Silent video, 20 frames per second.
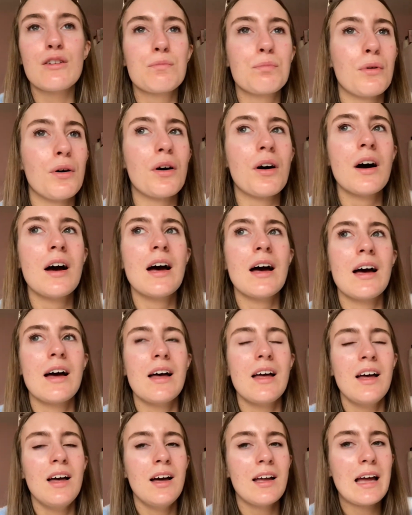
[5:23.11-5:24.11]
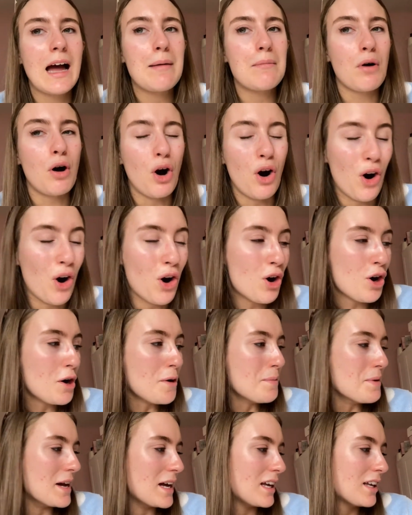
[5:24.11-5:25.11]
But yeah, I'm
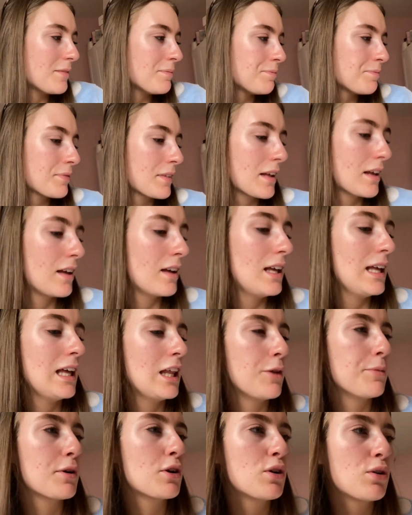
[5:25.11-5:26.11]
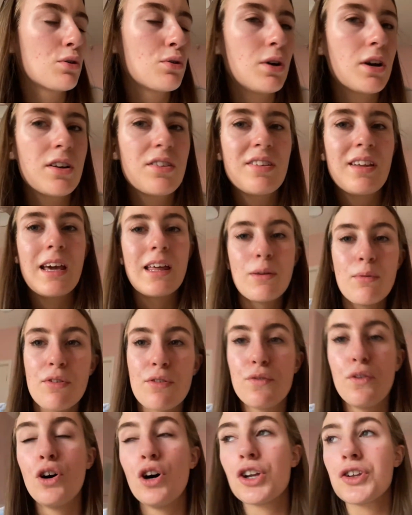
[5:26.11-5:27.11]
hoping it'll be good quality. There was
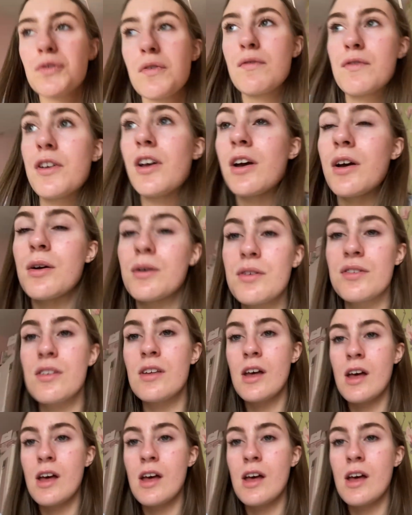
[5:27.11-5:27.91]
photo reviews.